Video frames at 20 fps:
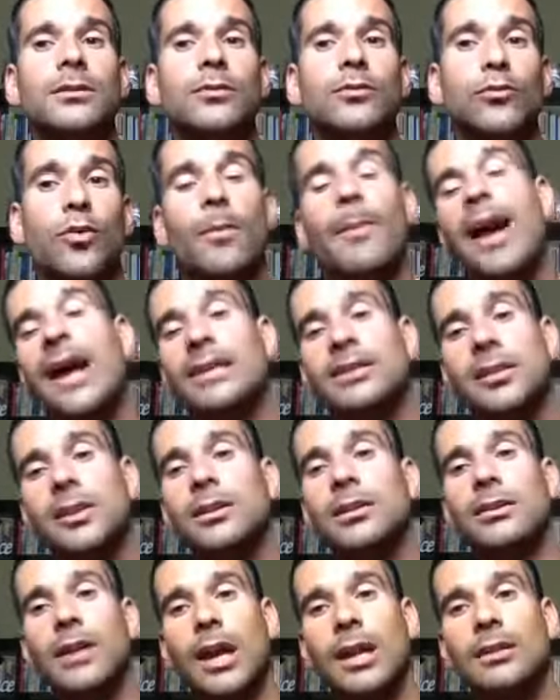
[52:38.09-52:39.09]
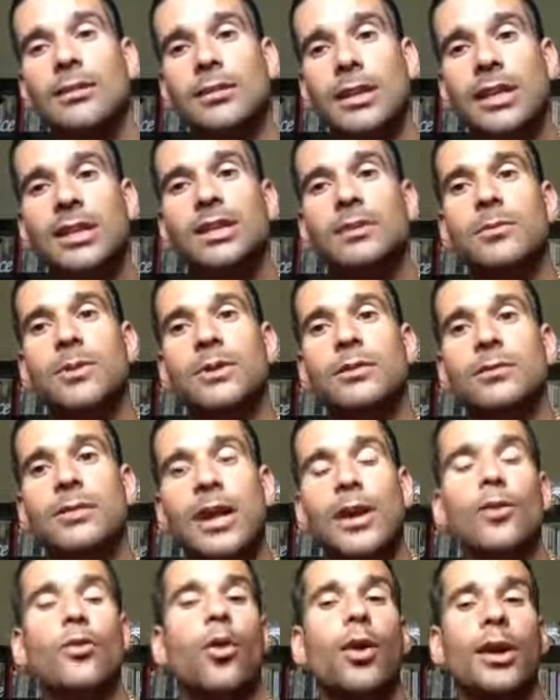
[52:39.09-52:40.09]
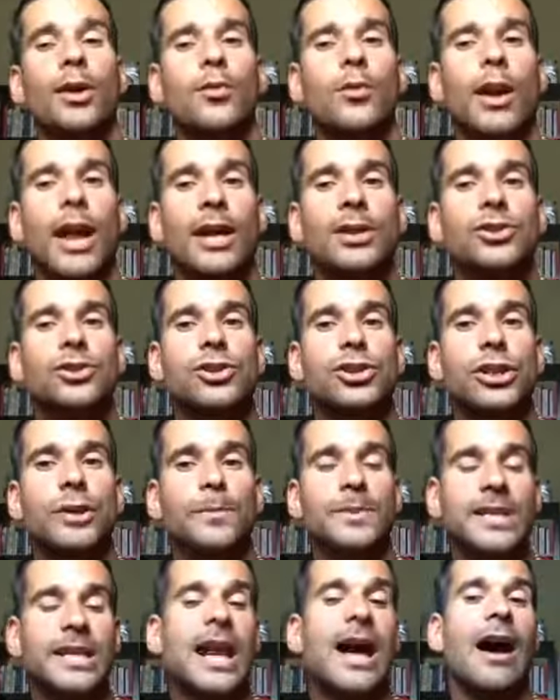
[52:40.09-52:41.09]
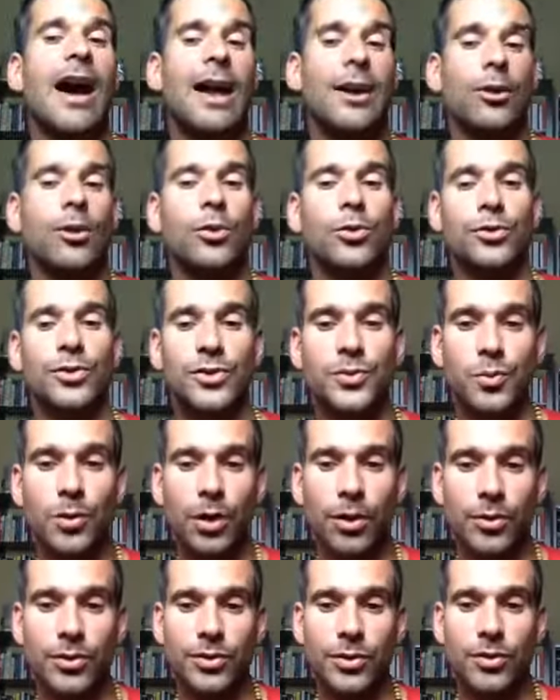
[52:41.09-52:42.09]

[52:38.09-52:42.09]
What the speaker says: romantic, and intimate and erotic relationships in our adulthood as well.